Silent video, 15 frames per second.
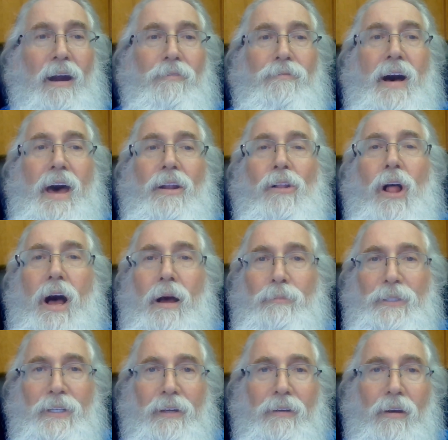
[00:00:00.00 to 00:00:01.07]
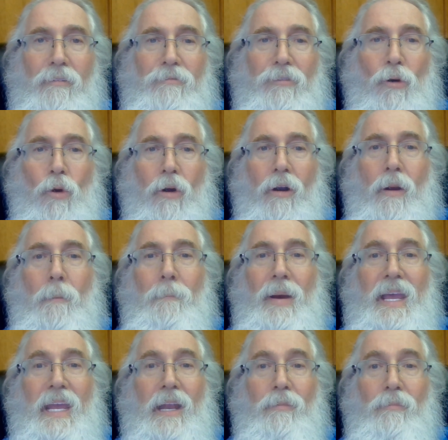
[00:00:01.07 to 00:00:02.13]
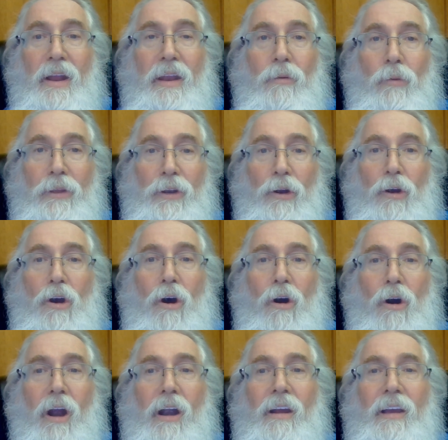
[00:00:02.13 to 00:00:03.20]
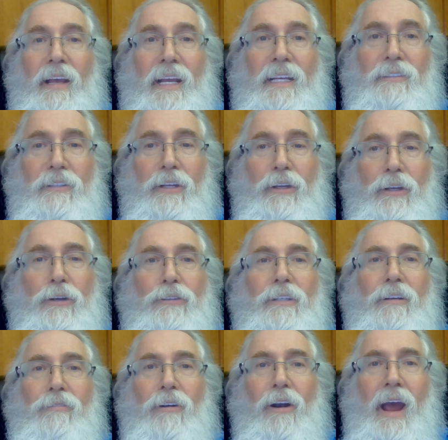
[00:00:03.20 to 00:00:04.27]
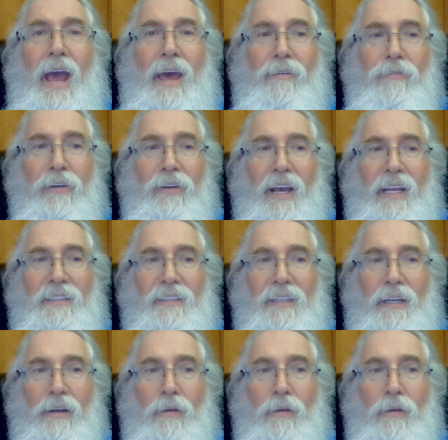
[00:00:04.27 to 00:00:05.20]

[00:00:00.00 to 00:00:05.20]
final option for making money with your car is to use it for advertising.